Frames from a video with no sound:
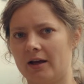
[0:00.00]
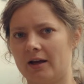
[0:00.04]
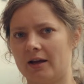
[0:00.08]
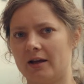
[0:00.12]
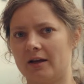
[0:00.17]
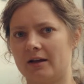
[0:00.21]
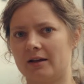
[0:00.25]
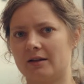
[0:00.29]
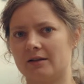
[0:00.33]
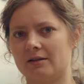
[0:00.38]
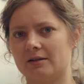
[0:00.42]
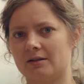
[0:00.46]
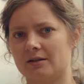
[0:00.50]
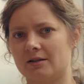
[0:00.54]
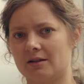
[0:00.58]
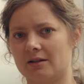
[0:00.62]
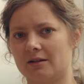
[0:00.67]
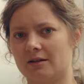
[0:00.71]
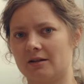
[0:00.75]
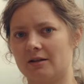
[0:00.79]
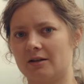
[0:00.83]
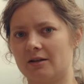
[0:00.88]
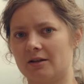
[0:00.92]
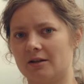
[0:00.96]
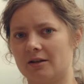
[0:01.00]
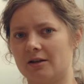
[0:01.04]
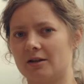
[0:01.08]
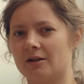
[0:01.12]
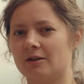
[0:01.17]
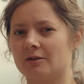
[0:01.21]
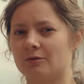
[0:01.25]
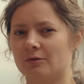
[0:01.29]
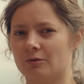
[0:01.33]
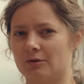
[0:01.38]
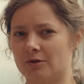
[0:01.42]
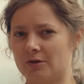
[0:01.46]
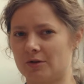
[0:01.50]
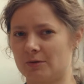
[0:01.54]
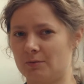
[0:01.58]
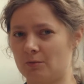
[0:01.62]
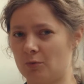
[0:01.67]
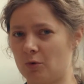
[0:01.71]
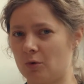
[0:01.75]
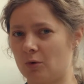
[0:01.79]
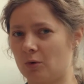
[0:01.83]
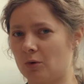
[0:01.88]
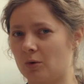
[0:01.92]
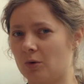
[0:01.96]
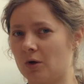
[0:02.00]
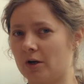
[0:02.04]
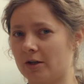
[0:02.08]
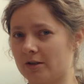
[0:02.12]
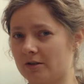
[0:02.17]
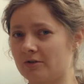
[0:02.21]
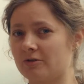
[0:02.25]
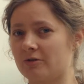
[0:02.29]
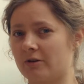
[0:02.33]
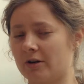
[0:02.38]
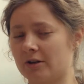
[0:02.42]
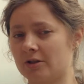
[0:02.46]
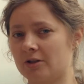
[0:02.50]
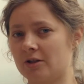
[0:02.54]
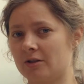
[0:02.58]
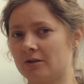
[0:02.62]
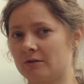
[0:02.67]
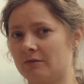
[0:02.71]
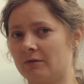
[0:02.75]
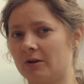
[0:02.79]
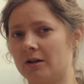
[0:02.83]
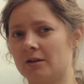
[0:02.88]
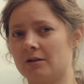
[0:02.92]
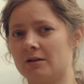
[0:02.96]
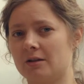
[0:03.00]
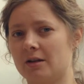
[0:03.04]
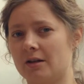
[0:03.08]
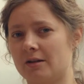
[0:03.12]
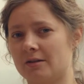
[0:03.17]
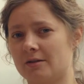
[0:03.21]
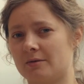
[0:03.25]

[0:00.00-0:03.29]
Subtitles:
and it was more constructed one,